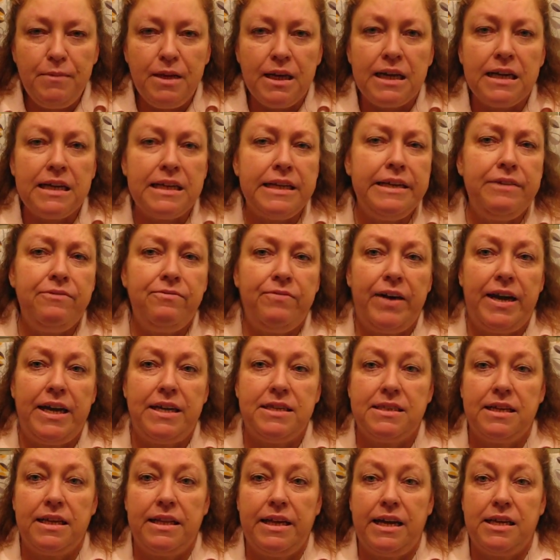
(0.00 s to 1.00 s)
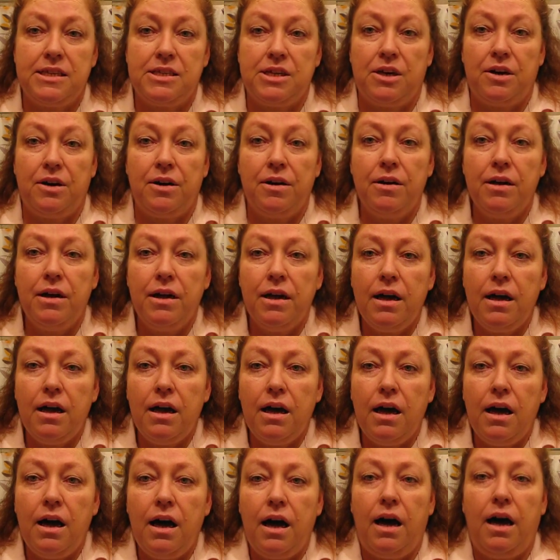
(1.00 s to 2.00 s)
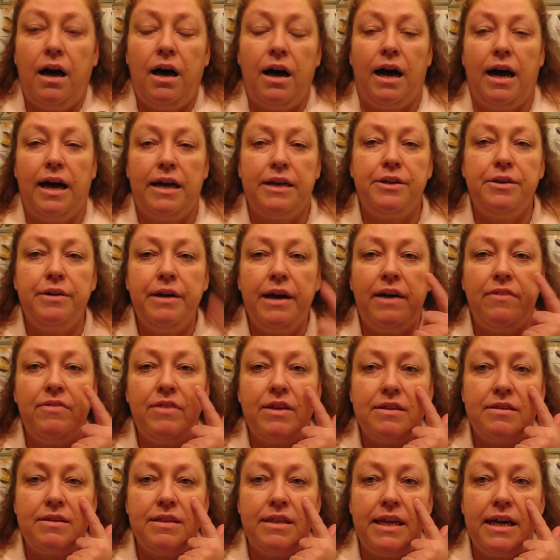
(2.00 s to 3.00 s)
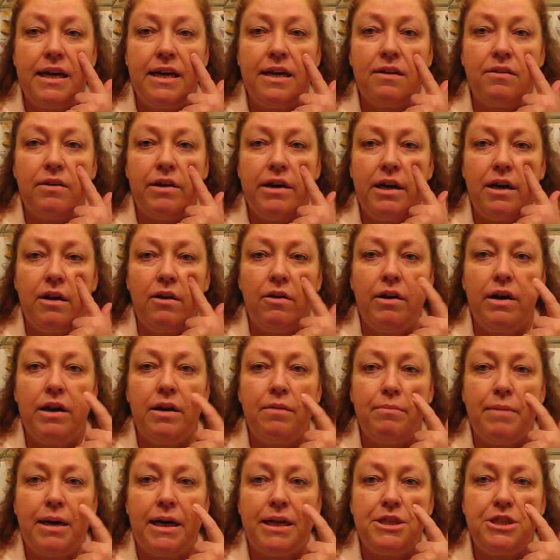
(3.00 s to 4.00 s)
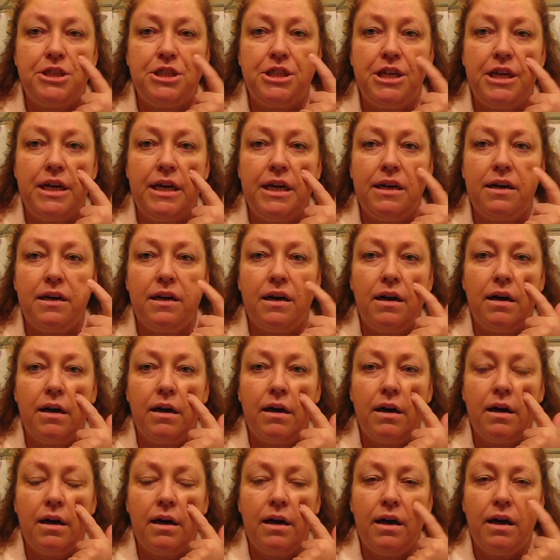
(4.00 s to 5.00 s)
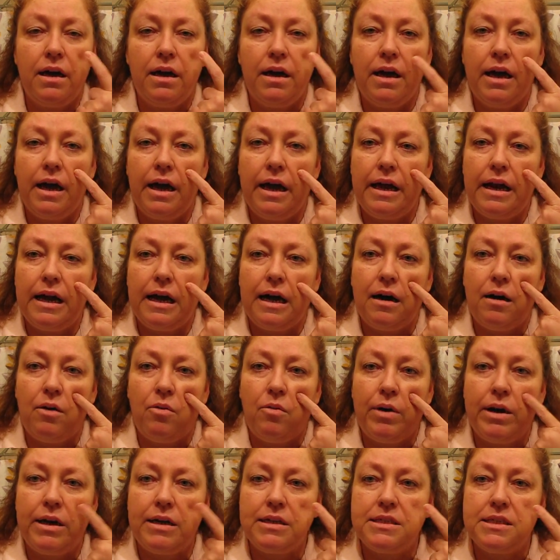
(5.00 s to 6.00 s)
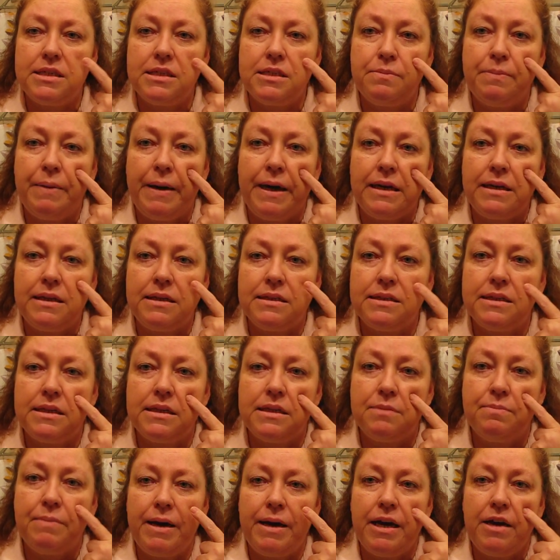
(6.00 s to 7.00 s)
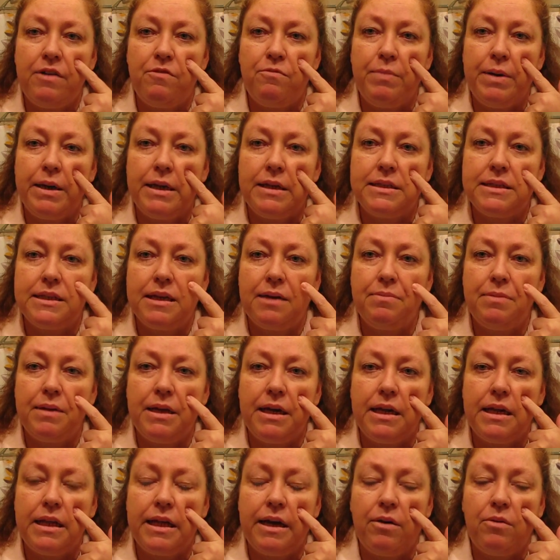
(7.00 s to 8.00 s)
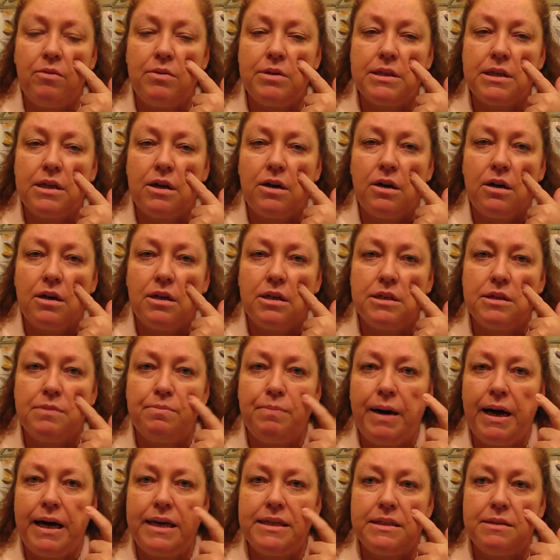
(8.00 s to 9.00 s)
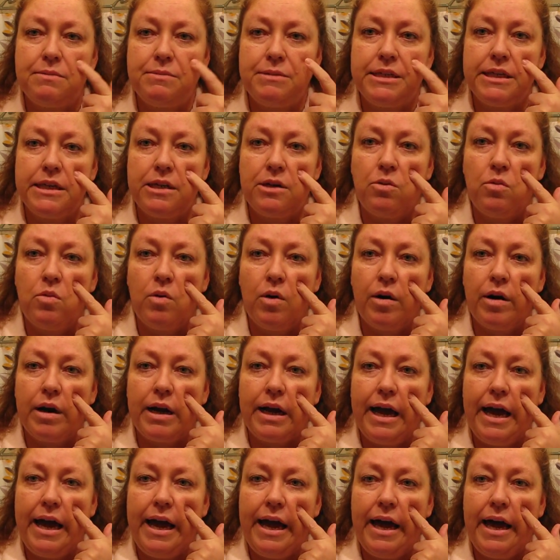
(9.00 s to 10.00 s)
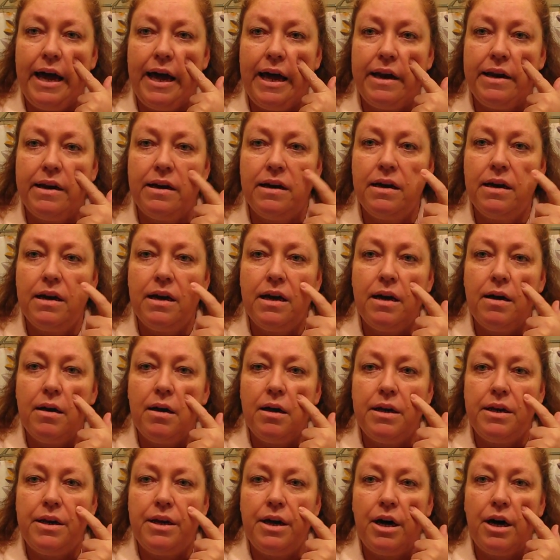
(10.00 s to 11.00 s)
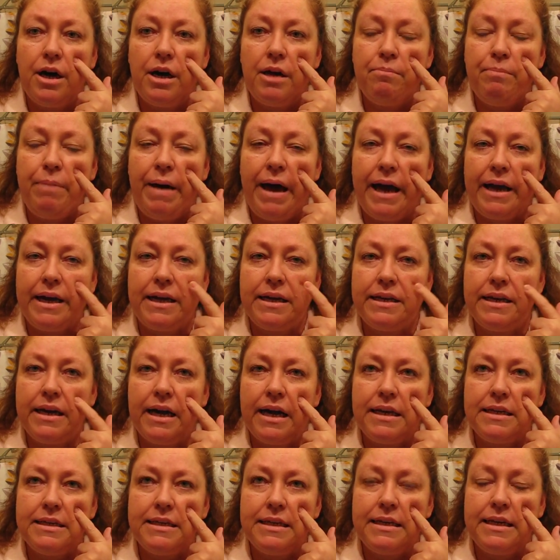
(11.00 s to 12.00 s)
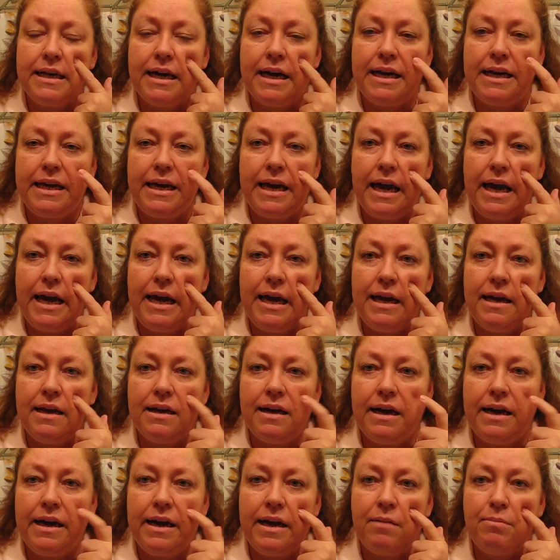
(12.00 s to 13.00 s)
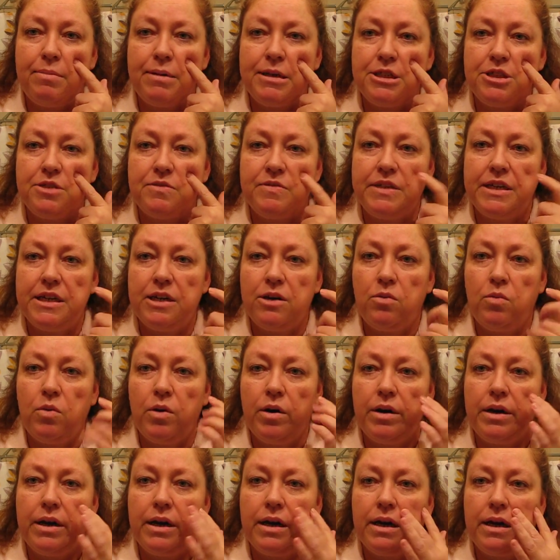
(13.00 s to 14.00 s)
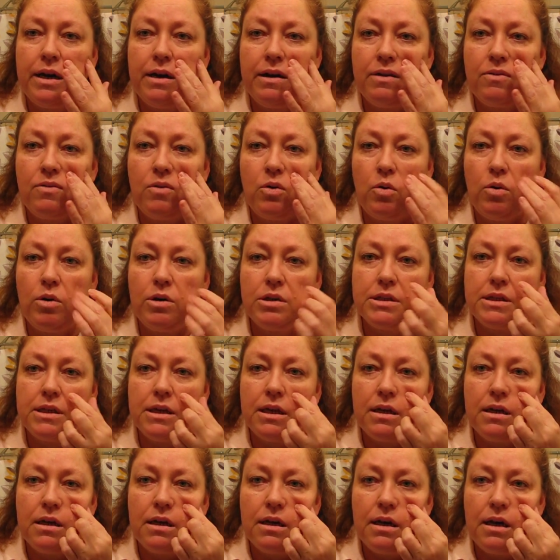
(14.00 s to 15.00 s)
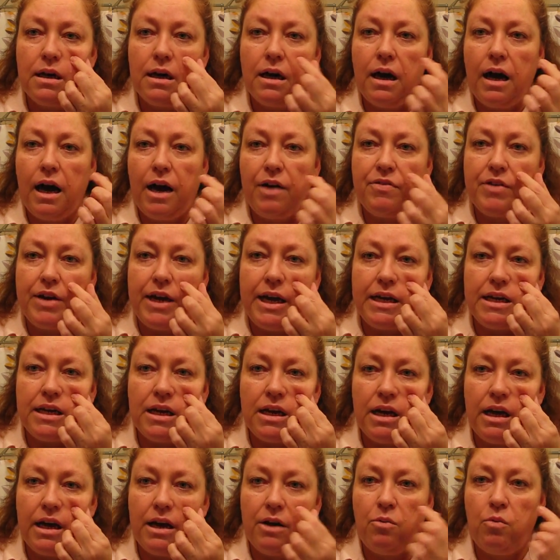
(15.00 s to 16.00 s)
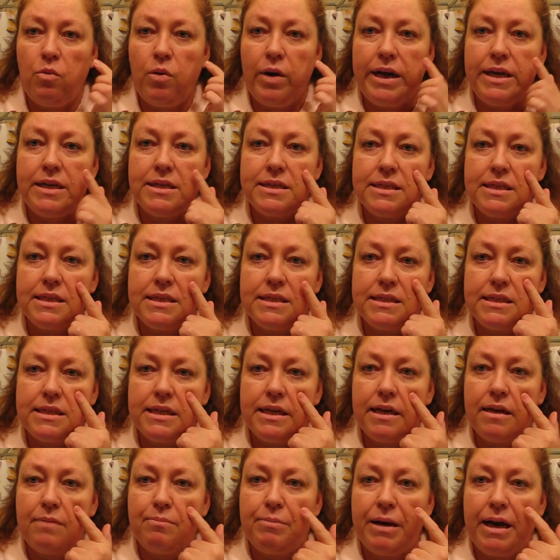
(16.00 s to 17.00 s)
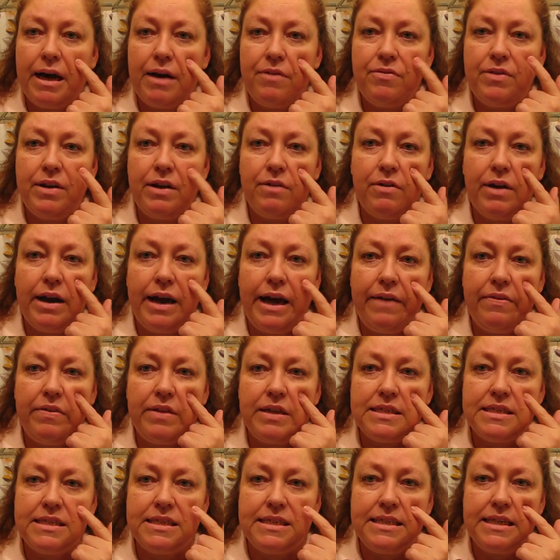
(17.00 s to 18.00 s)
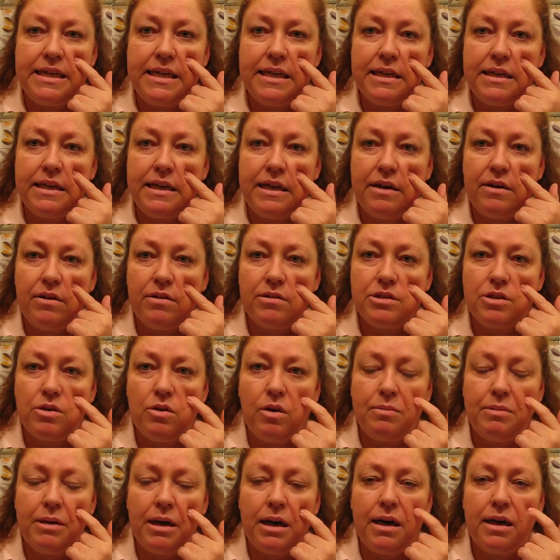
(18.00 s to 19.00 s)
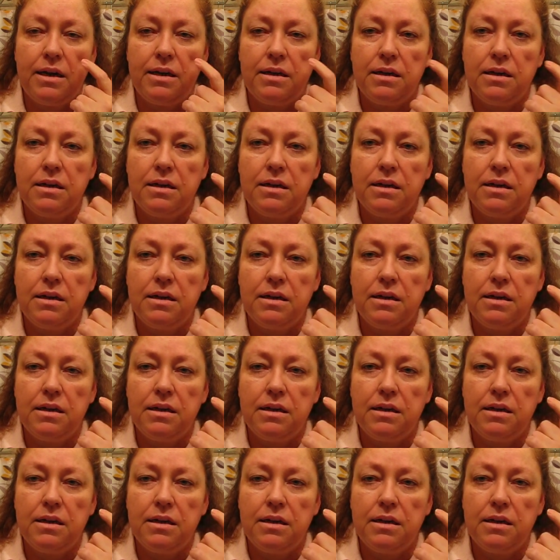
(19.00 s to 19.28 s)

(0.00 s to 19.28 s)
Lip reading: Clean face, and that's all. I do have this dent here in my cheek, and what I suspect is this have been something that was caused by some dental work I had done back in 1998. I had a bunch of dental work done, and of course, I've gained a lot of weight since then, but I've never had this dent here, so I'm not